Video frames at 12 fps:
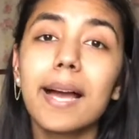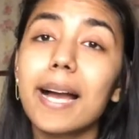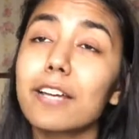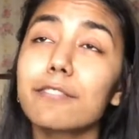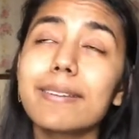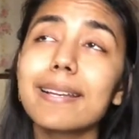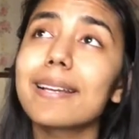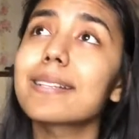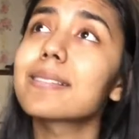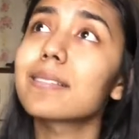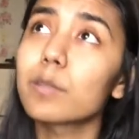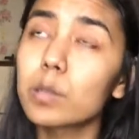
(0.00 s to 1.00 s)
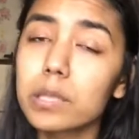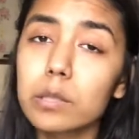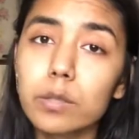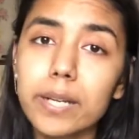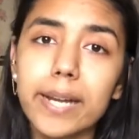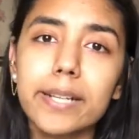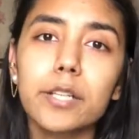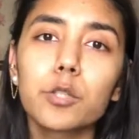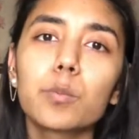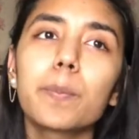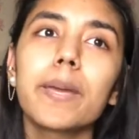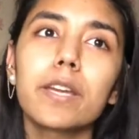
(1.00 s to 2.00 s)
I feel like it's a really good idea to
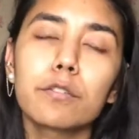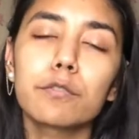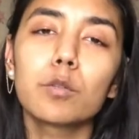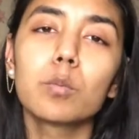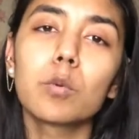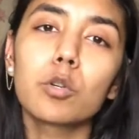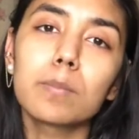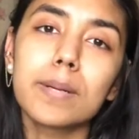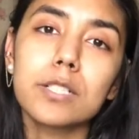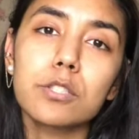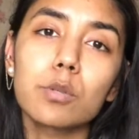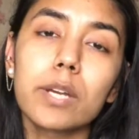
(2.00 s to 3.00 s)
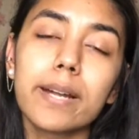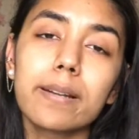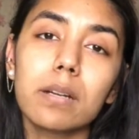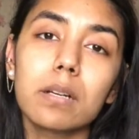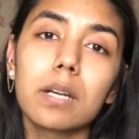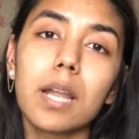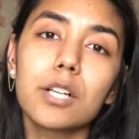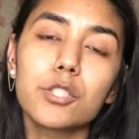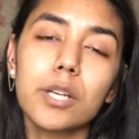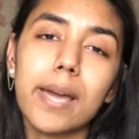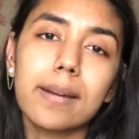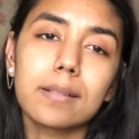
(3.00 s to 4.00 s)
pay a few more bucks to get a larger
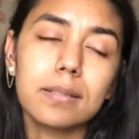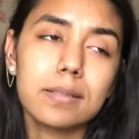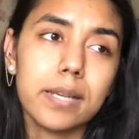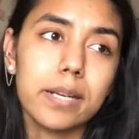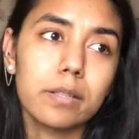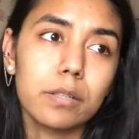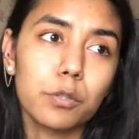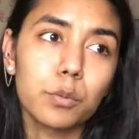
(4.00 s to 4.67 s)
character set to